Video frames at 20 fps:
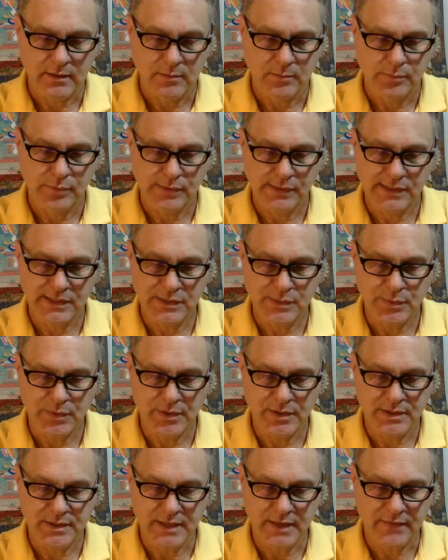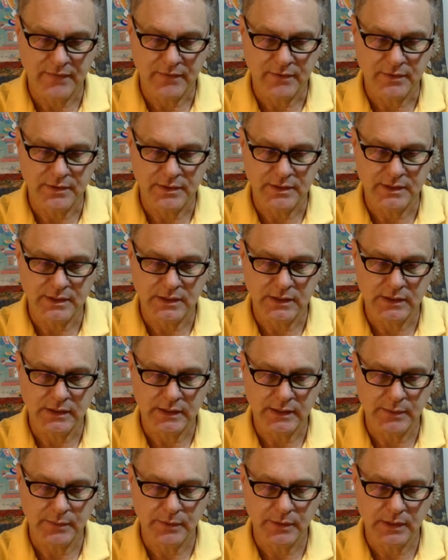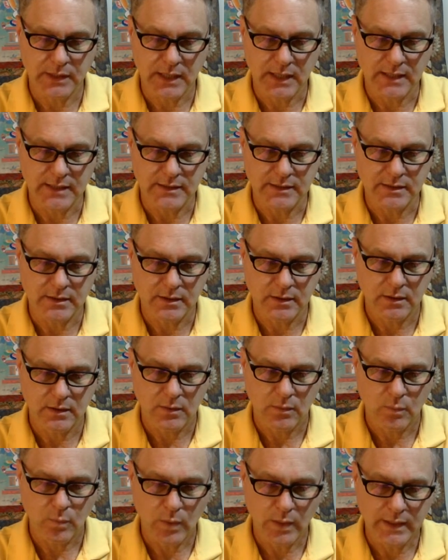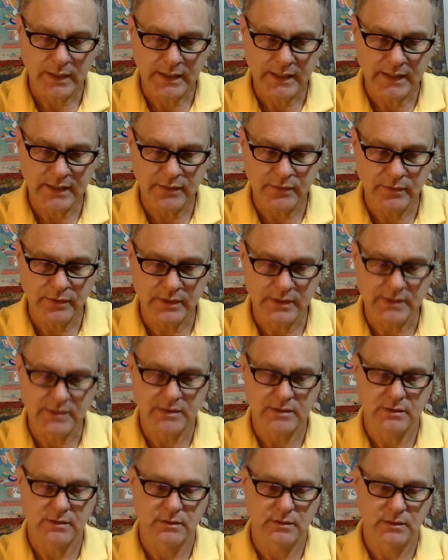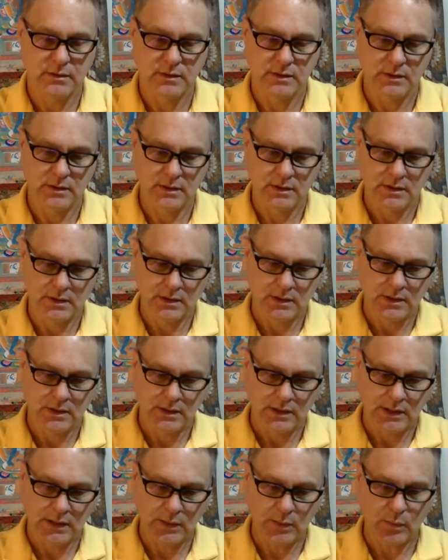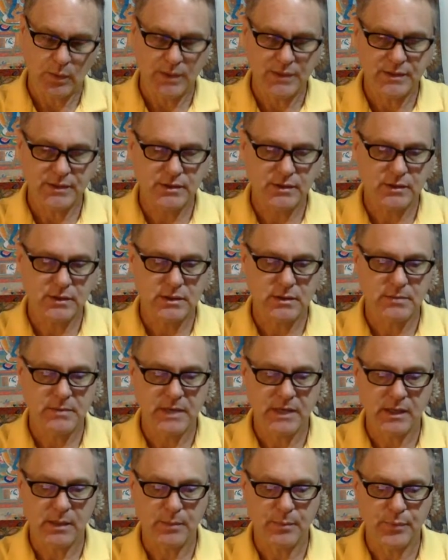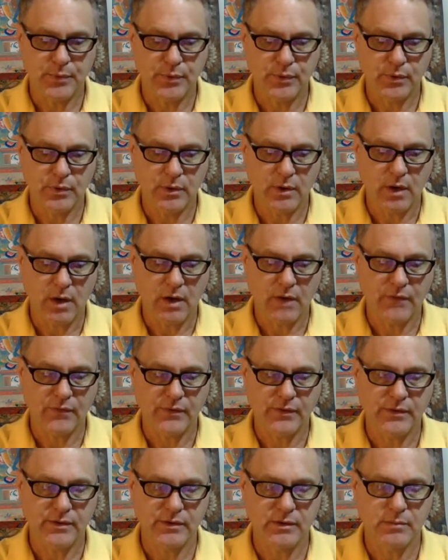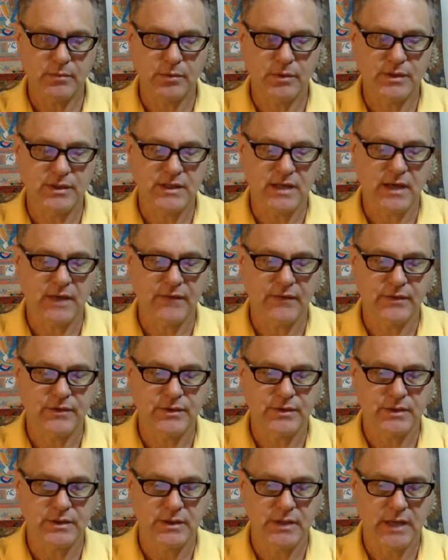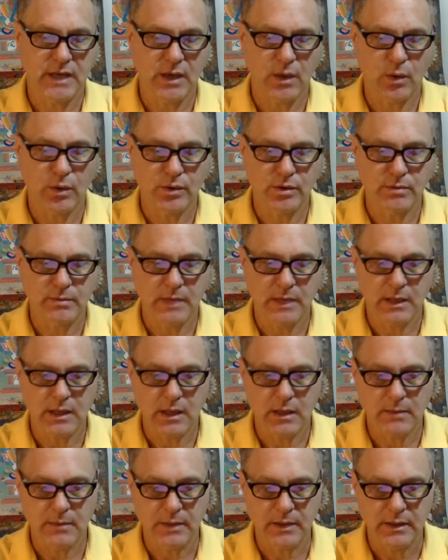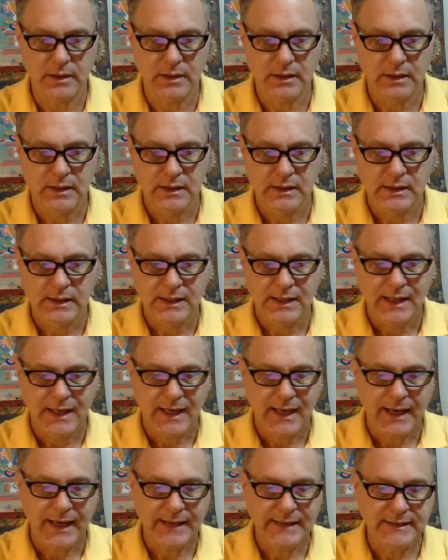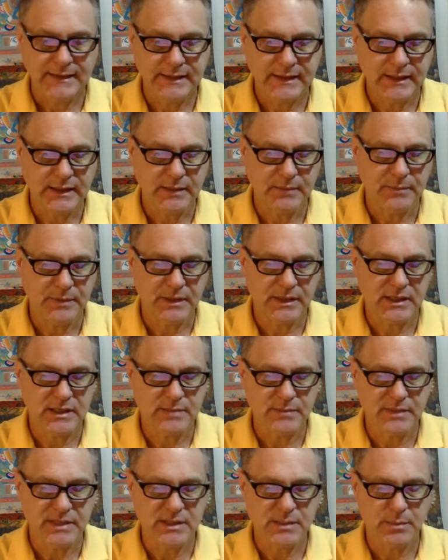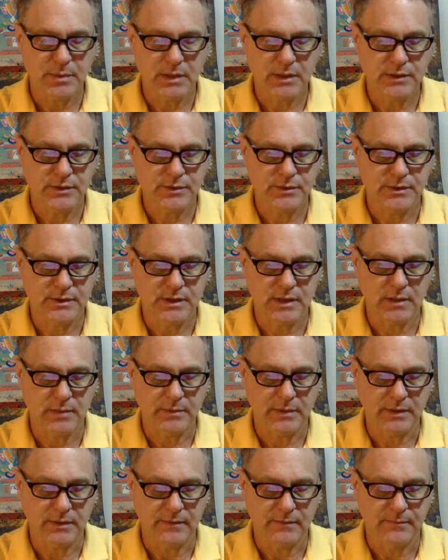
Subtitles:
pleased with his efforts, until he realized, why did I do this? It wasn't to make a pure offering to the Bodhisattvas or to my Lama. I did it because my sponsor is coming.